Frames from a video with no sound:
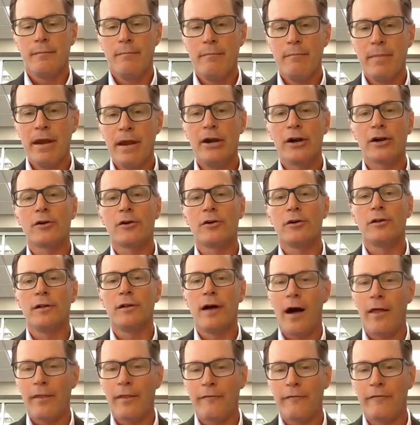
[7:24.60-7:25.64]
miracle
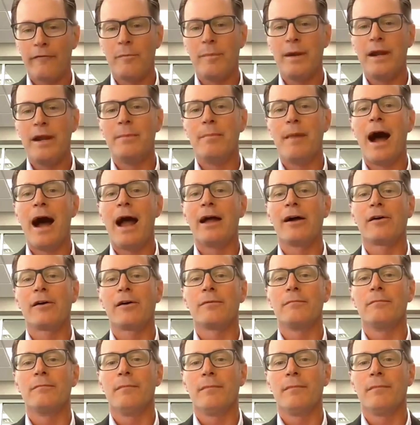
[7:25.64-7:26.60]
on the Vermeer Mile,